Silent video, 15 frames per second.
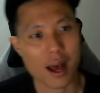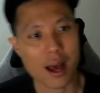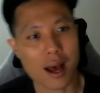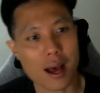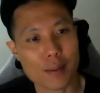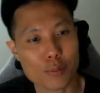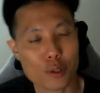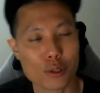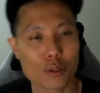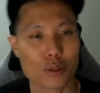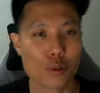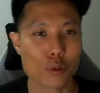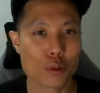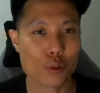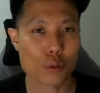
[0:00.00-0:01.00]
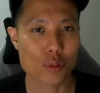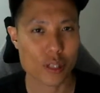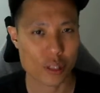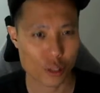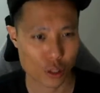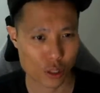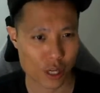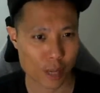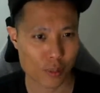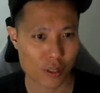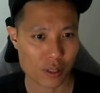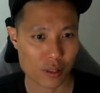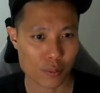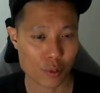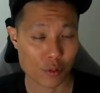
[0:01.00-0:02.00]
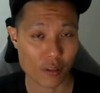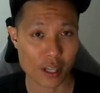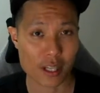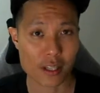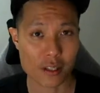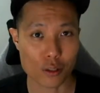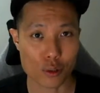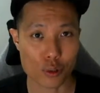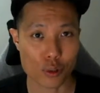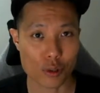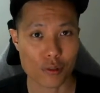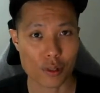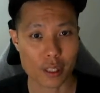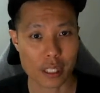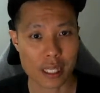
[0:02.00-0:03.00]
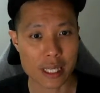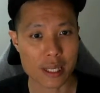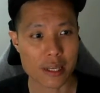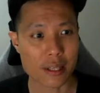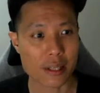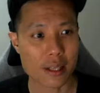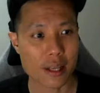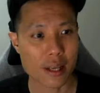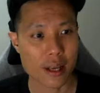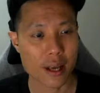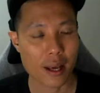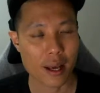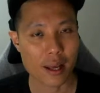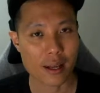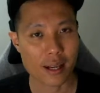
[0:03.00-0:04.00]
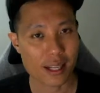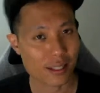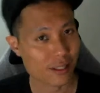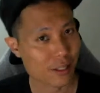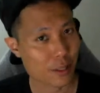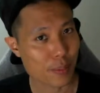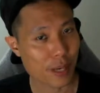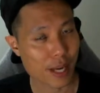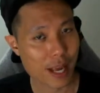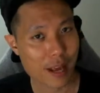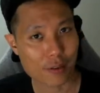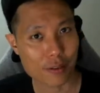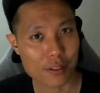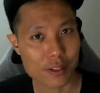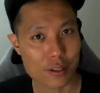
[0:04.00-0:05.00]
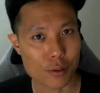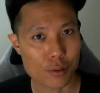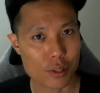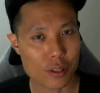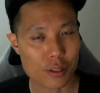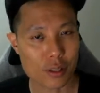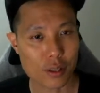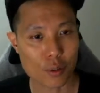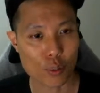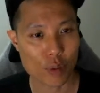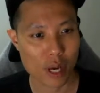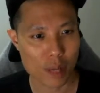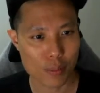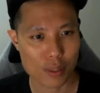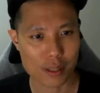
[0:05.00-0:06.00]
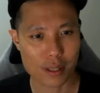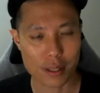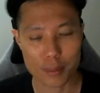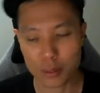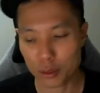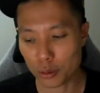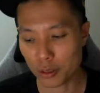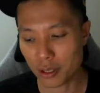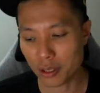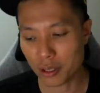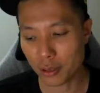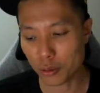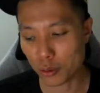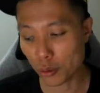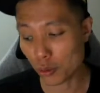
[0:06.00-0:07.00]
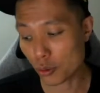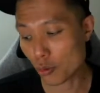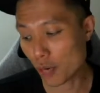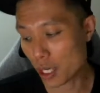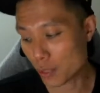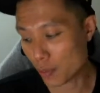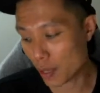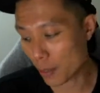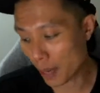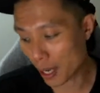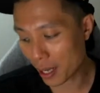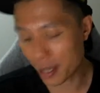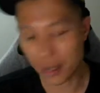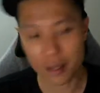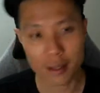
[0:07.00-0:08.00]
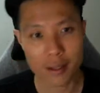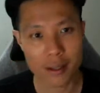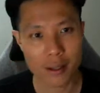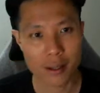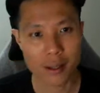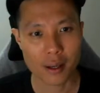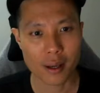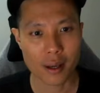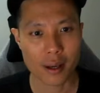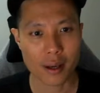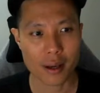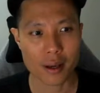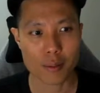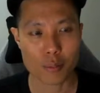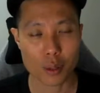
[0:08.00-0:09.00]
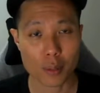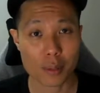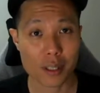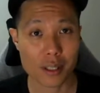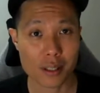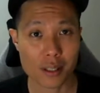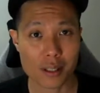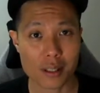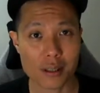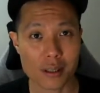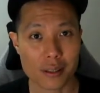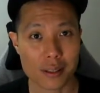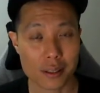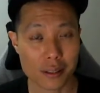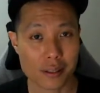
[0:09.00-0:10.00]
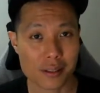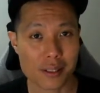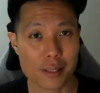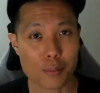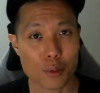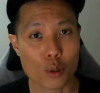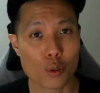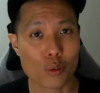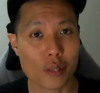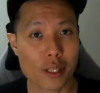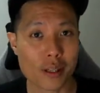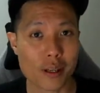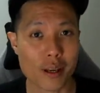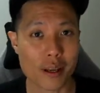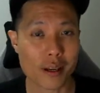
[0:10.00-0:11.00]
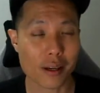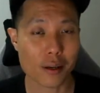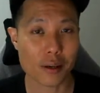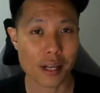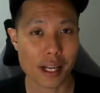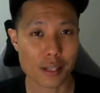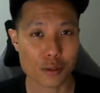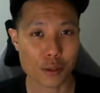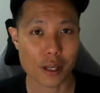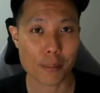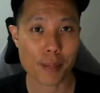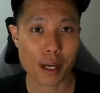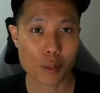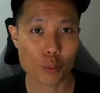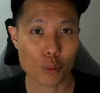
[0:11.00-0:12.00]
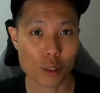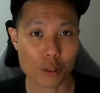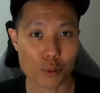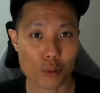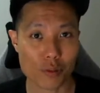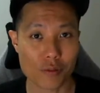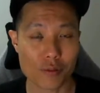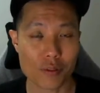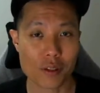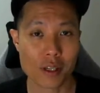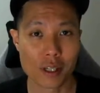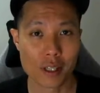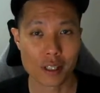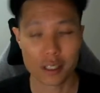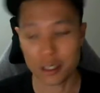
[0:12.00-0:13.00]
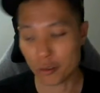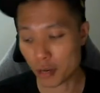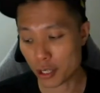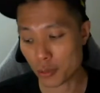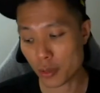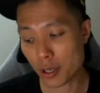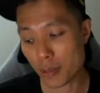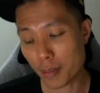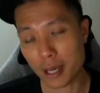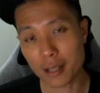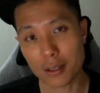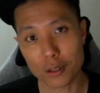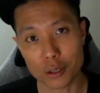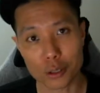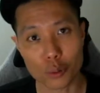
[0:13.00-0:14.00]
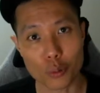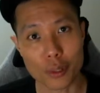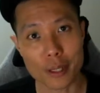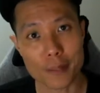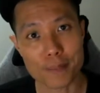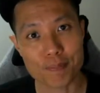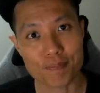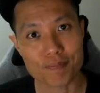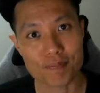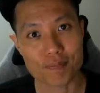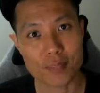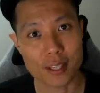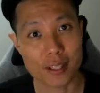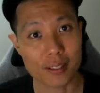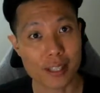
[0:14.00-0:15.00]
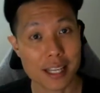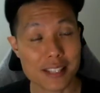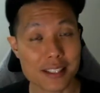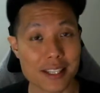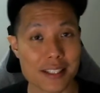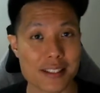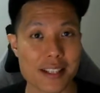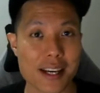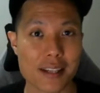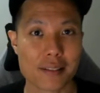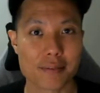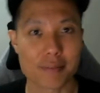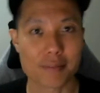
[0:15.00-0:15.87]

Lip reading: I'm going to go through each chapter provided in the tutorial from the kit. And let's see, by the end of the series, will I be able to learn how to use a Raspberry Pi and probably learn some coding and how electronic part works with the Raspberry Pi along the way. Let's get started.